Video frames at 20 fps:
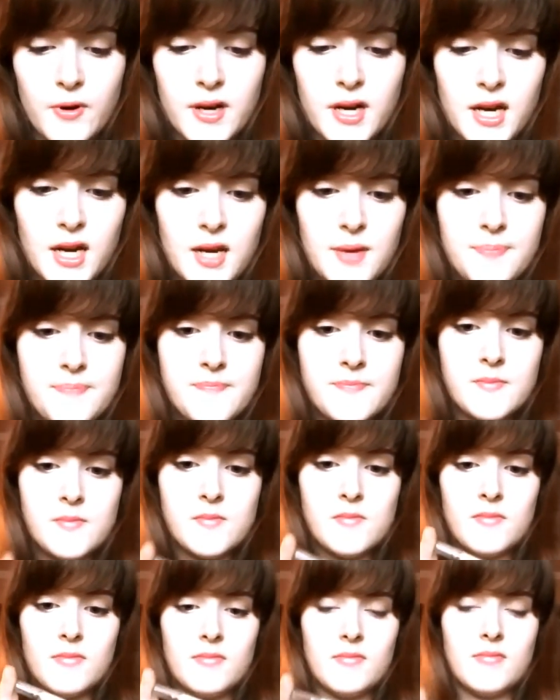pretty.
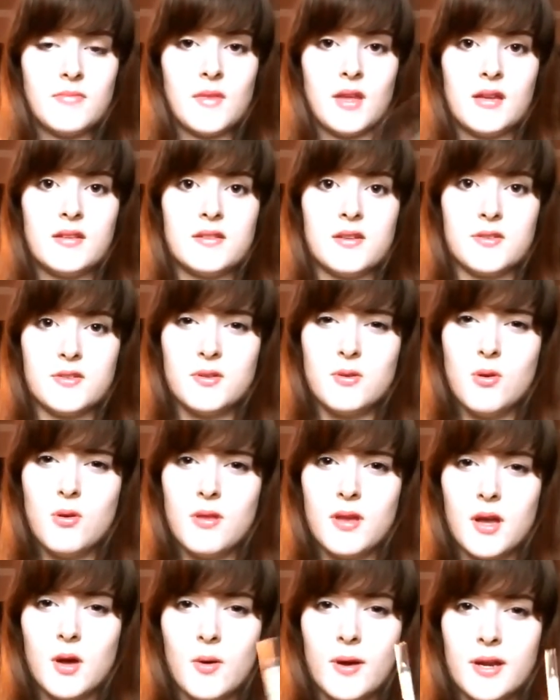And it's also
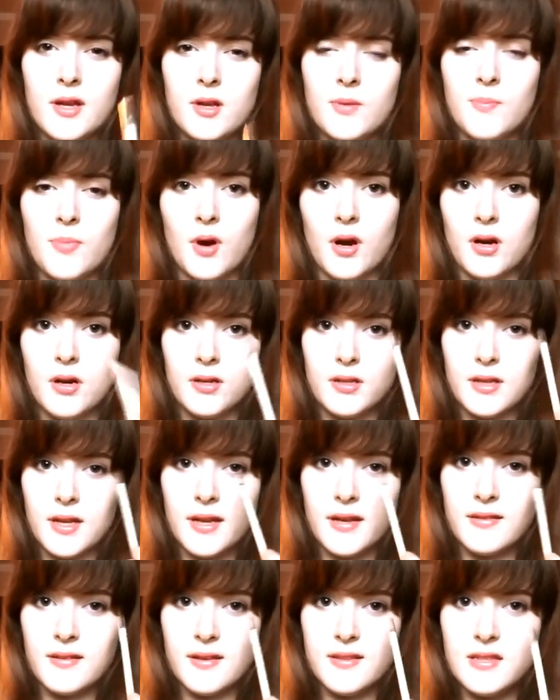like quite a good product.
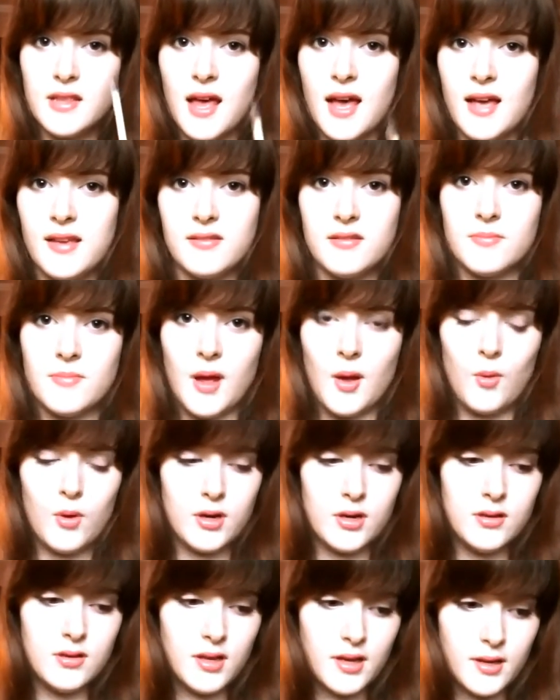Like, it does last on my
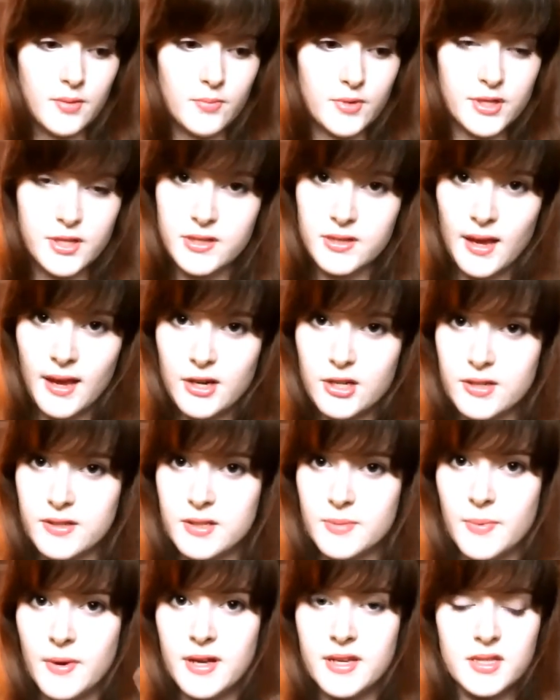waterline, which is actually
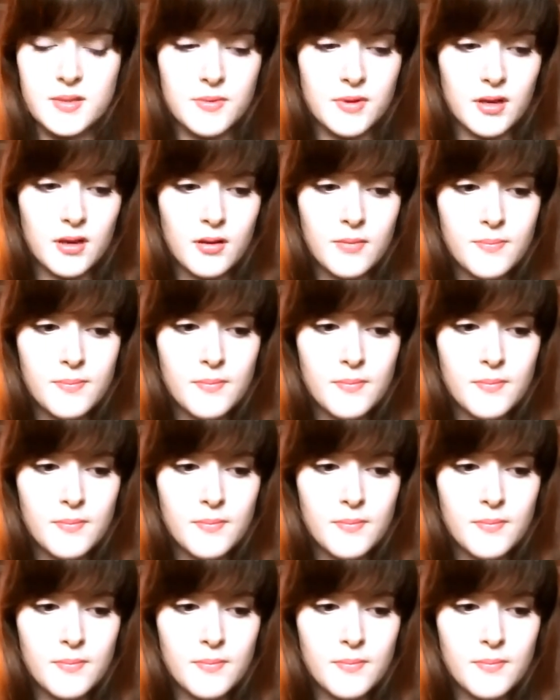surprising.